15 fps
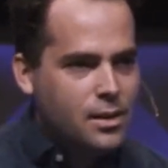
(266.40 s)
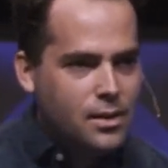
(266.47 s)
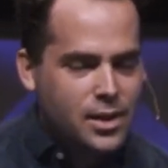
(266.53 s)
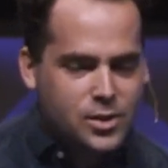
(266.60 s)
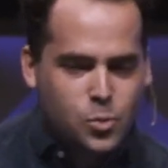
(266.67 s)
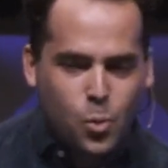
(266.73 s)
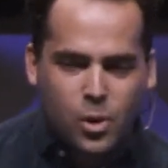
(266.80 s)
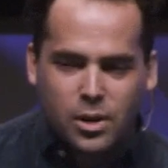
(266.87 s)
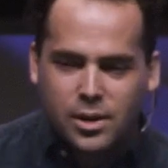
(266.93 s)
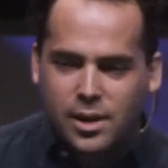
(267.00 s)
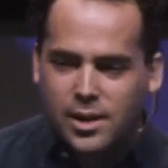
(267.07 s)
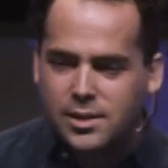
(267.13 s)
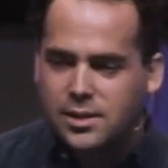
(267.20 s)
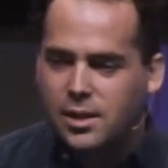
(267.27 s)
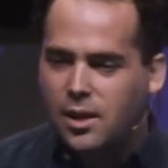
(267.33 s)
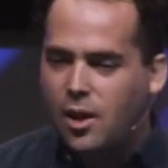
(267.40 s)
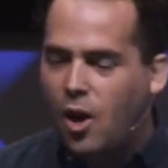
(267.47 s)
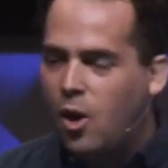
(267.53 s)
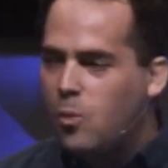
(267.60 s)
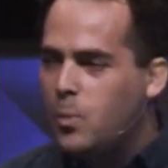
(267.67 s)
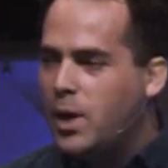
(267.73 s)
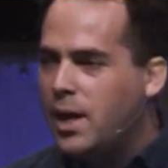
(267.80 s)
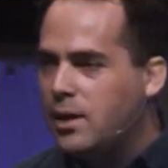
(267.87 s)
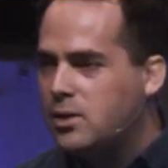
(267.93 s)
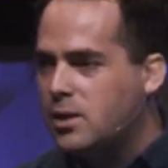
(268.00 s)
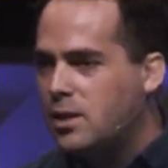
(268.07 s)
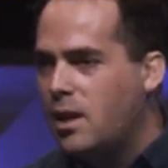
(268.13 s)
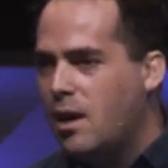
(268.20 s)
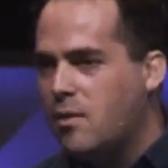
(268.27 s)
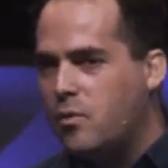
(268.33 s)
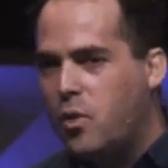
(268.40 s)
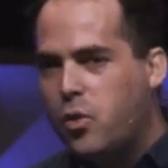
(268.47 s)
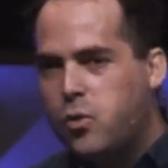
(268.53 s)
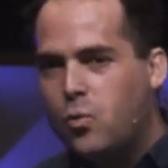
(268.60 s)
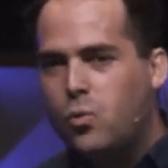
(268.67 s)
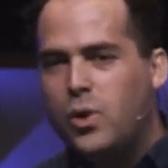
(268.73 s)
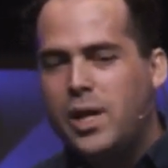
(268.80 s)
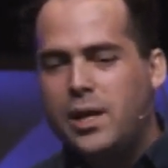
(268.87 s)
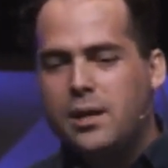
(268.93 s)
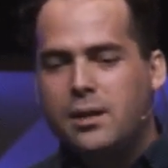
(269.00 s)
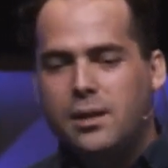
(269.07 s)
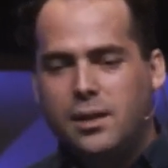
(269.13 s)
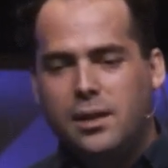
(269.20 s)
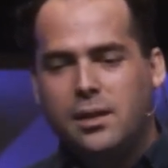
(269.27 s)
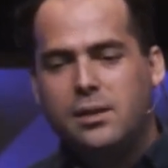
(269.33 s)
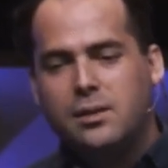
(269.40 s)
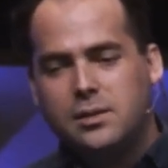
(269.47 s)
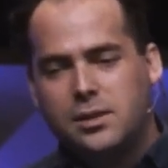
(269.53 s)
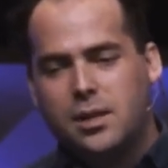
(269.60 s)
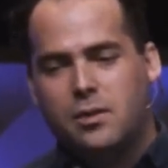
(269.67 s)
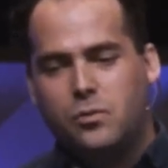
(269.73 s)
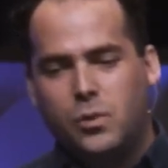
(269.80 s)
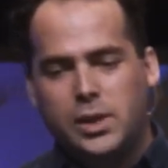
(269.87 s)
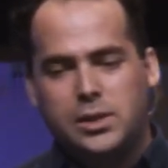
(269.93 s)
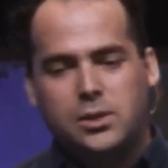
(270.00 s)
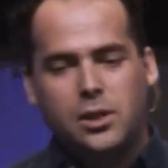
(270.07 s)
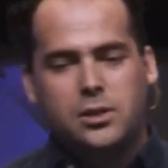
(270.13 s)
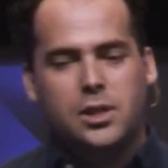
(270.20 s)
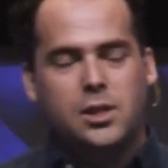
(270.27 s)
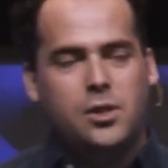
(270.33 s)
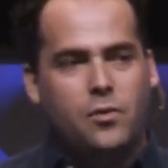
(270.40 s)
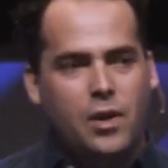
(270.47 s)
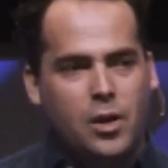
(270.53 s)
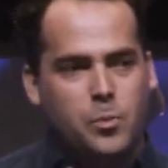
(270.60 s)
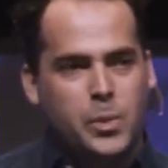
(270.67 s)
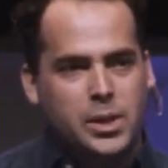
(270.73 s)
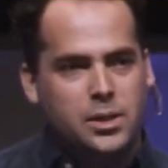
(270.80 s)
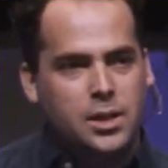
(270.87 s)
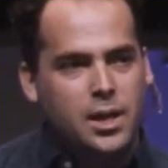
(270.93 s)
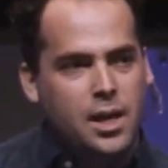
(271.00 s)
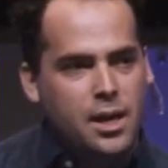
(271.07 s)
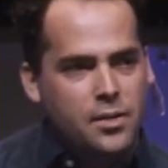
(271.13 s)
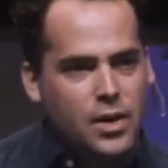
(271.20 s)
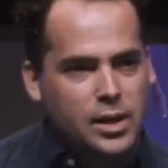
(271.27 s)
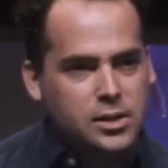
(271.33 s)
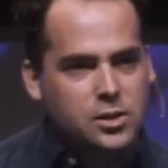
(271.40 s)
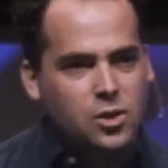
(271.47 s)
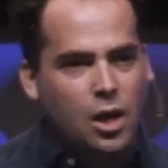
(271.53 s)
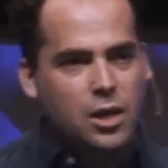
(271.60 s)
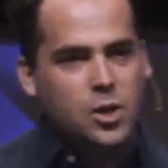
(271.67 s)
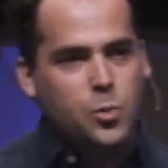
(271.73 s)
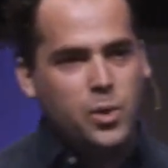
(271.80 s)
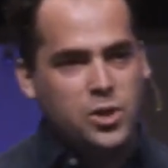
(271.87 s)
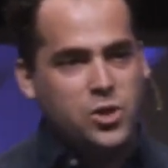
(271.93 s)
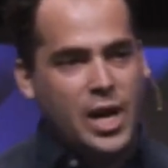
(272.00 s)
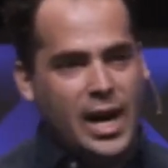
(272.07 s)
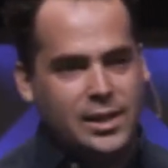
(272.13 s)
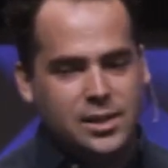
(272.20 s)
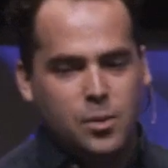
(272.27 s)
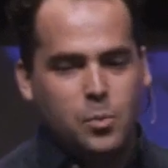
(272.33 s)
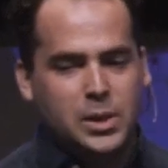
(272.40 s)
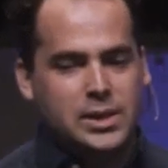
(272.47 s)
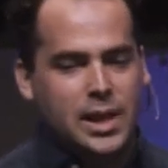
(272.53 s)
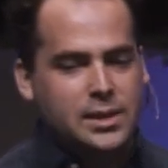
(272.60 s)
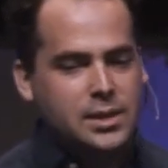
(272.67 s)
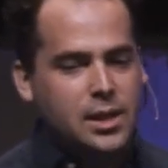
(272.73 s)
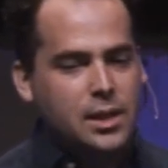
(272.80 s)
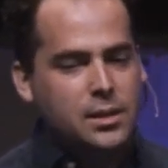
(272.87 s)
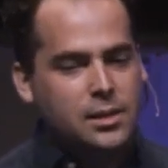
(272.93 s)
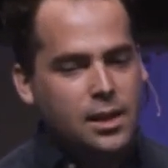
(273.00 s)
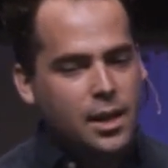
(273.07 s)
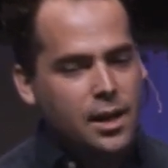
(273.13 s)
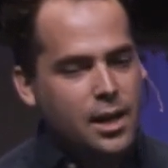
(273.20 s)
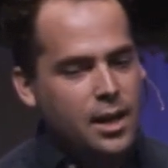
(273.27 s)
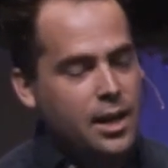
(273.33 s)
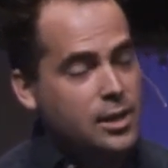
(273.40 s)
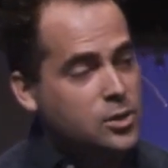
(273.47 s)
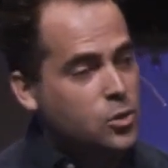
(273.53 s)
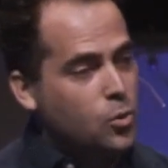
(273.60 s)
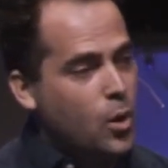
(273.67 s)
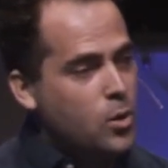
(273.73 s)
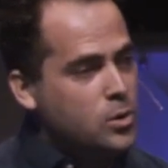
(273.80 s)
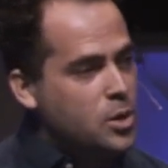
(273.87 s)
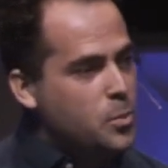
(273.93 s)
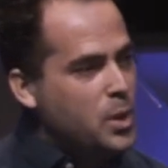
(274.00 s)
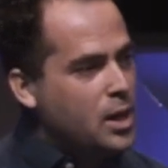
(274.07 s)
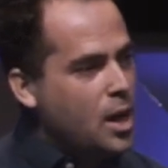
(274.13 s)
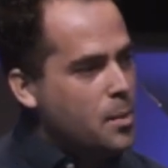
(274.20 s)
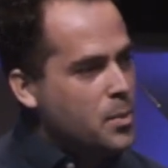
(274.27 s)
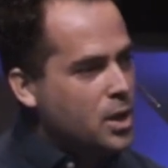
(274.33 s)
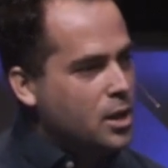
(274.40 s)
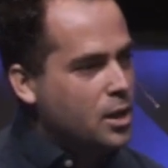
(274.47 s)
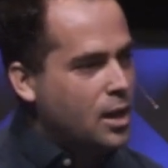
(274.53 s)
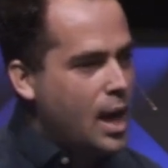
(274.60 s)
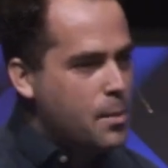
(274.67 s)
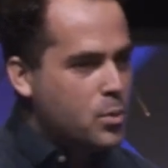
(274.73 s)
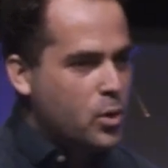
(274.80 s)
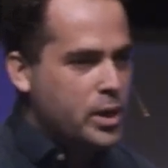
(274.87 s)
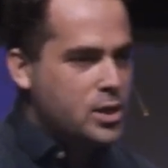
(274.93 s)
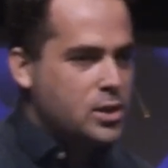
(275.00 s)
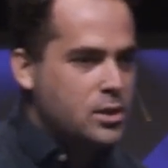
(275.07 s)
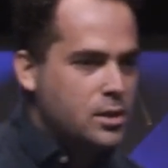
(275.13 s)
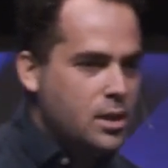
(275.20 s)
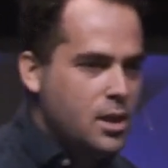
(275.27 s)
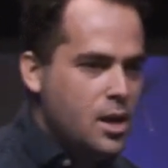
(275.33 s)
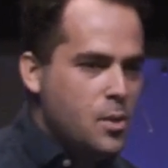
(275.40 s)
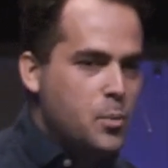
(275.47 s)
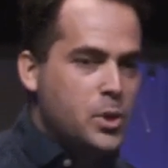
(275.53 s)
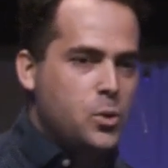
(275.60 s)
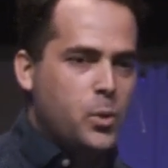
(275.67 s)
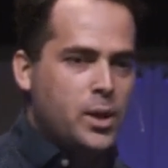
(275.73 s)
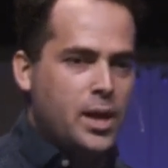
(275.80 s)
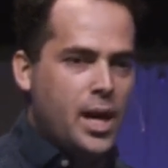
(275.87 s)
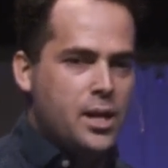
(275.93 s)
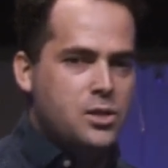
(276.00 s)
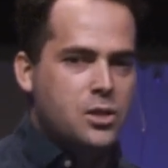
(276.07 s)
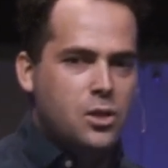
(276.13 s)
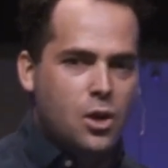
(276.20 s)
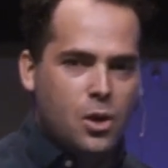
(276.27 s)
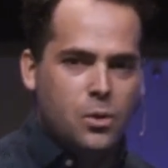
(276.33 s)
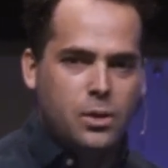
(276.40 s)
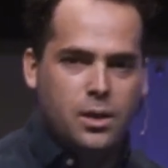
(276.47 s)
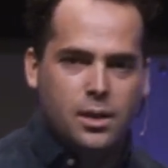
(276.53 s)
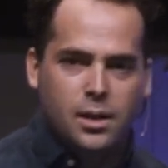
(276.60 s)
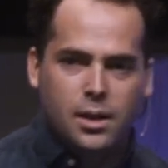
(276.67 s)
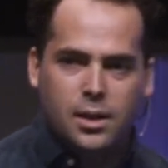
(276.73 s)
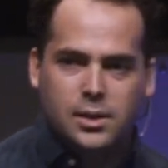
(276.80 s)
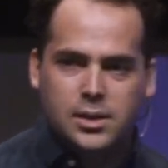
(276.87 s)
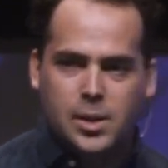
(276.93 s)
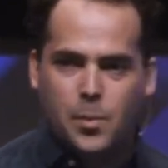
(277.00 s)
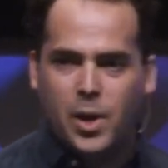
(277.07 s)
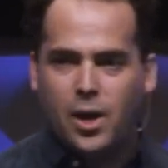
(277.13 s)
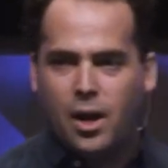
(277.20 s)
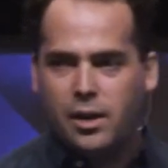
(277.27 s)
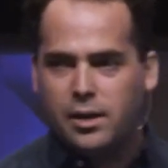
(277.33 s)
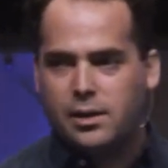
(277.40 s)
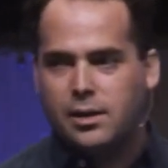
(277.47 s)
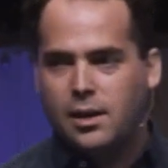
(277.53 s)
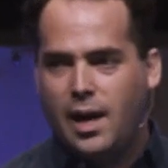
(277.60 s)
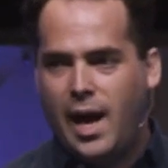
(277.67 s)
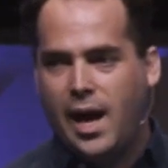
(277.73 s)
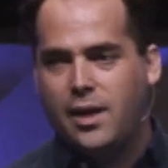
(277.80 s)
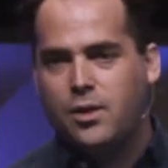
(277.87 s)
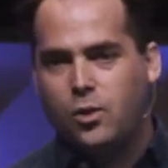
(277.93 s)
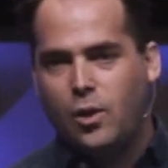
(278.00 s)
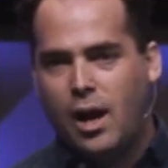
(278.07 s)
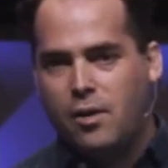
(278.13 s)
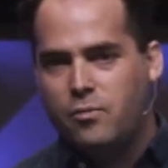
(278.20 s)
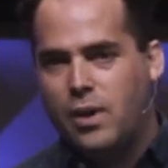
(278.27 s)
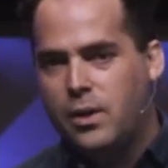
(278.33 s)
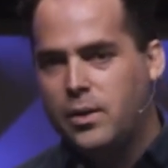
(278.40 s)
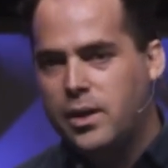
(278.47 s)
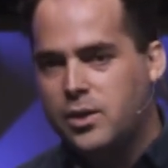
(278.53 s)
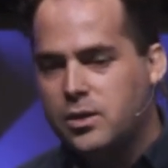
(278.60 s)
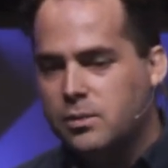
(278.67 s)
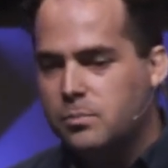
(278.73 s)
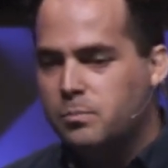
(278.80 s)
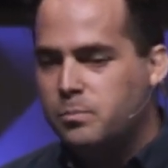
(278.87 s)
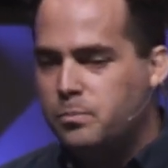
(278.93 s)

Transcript: This work is the culmination of three years of research and development that started with Jackson Blazensky and has grown to become a collaboration between Node Semiotic, and the Graph Foundation.